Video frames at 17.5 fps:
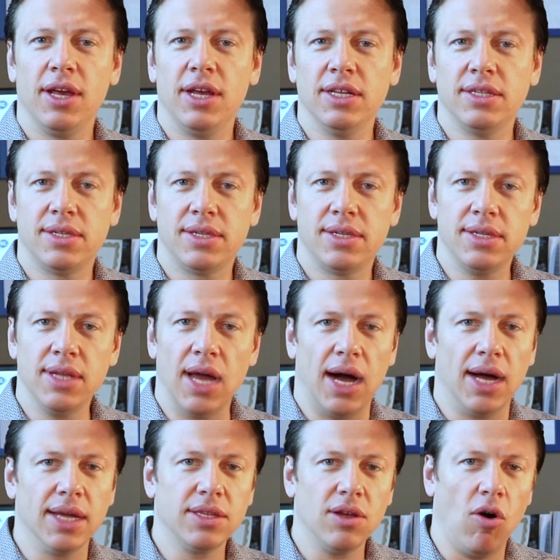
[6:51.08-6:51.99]
it's
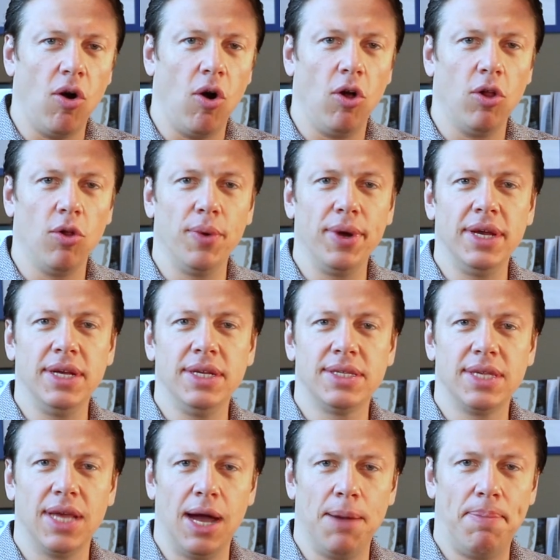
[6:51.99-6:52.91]
not
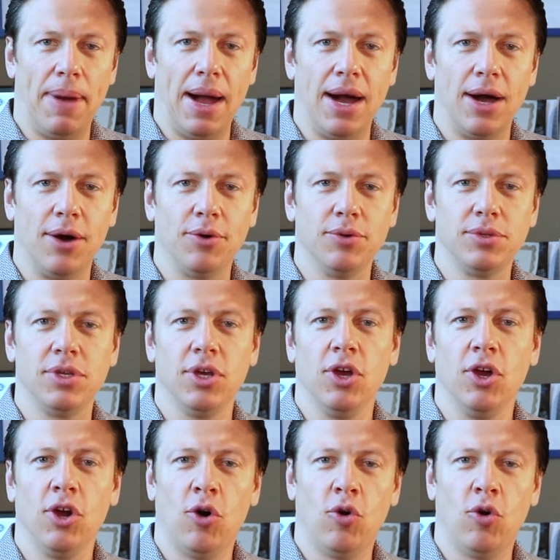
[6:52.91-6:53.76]
always about